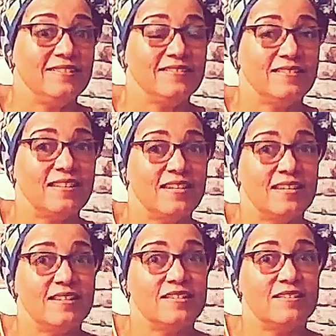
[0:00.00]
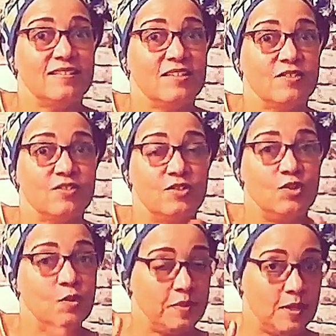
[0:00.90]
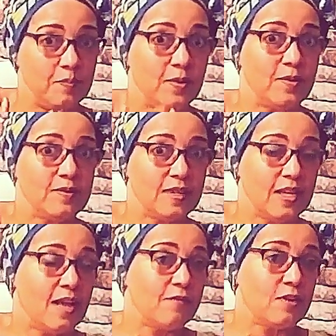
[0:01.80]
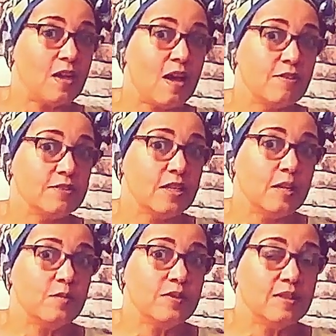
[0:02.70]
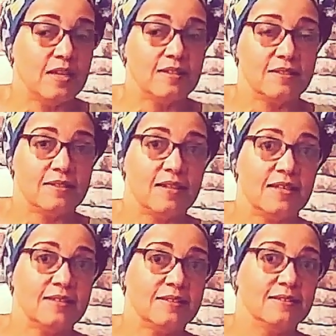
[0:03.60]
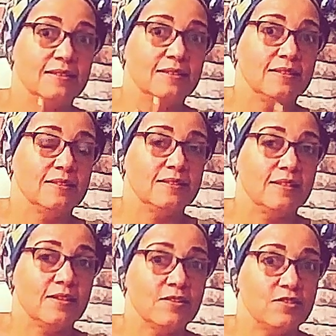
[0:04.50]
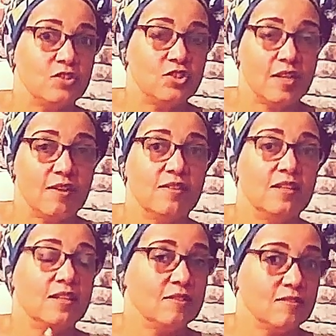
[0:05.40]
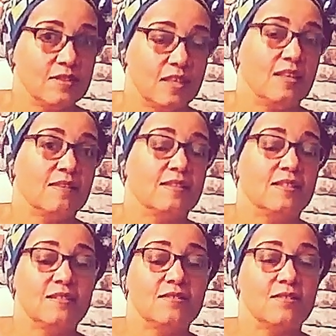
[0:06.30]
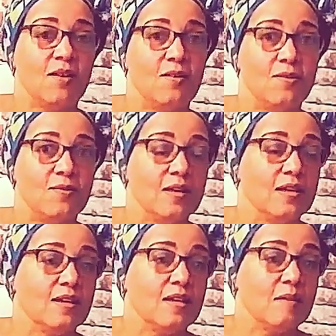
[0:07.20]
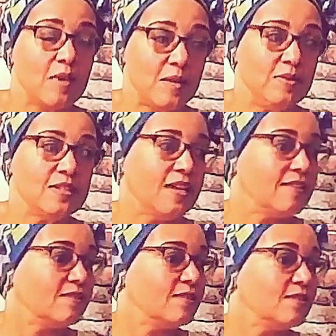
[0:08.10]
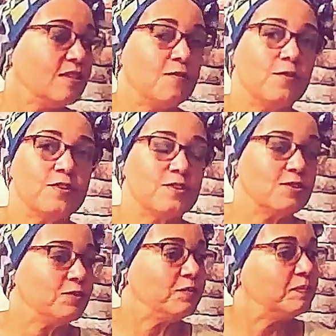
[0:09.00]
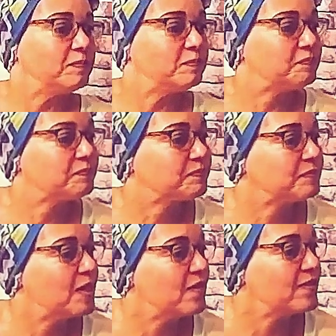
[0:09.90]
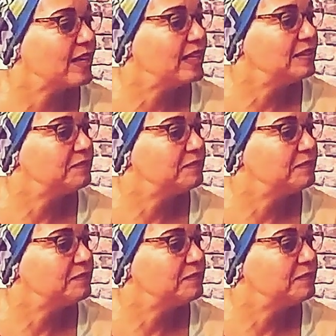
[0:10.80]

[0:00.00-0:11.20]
Because there's two people that have a hard time with 9 o'clock. There's Sherry and there's Anthony. So it might be 9:30 for the Zoom. Okay?